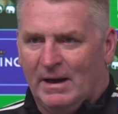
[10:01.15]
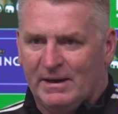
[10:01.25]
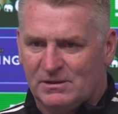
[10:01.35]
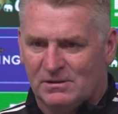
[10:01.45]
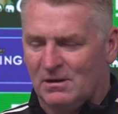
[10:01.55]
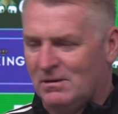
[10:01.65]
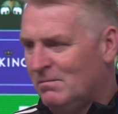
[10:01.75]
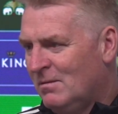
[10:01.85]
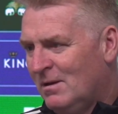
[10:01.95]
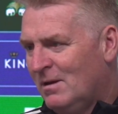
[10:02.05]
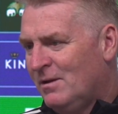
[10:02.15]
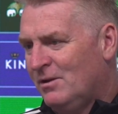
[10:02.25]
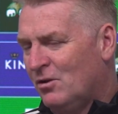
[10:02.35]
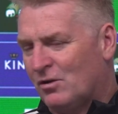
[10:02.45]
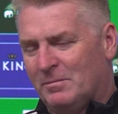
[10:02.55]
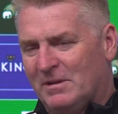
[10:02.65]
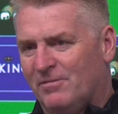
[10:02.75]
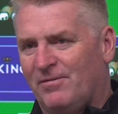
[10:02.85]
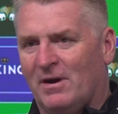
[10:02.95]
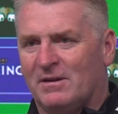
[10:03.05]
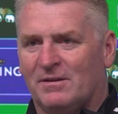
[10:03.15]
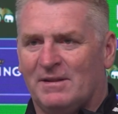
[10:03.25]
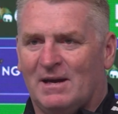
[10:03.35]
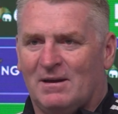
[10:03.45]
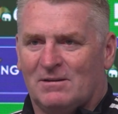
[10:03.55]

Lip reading: he's not, you're not going to be defined on that.